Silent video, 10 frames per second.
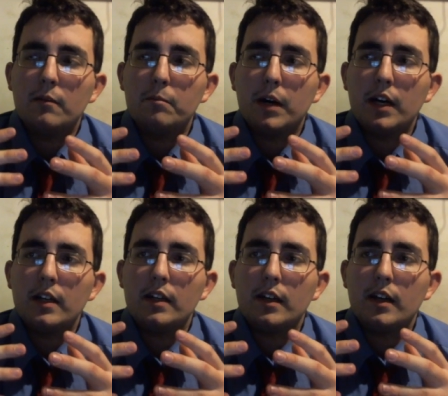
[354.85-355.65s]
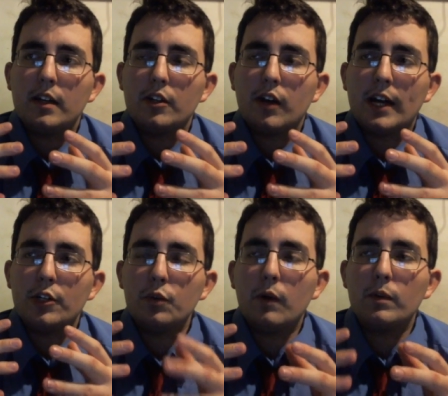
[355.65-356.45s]
but, you know, I
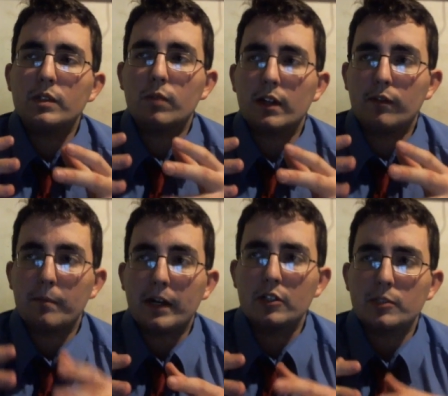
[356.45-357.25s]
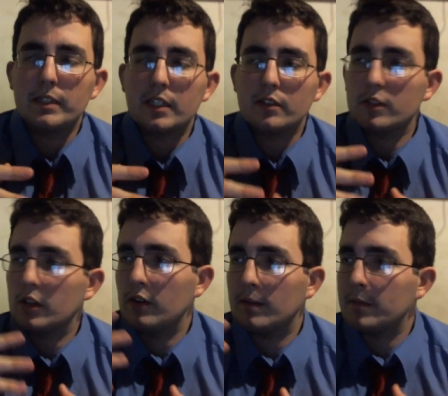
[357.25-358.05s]
knew I wasn't ready for marriage because, you
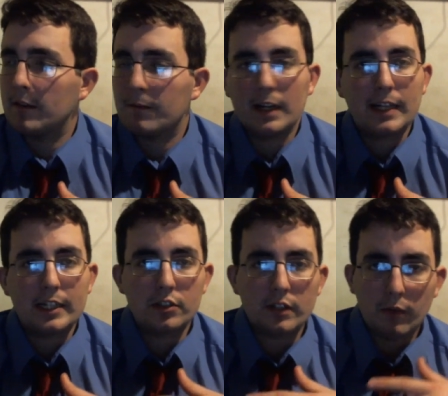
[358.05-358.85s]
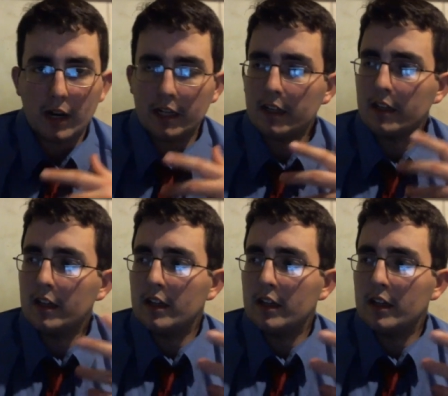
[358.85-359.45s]
know, I'm not financially ready.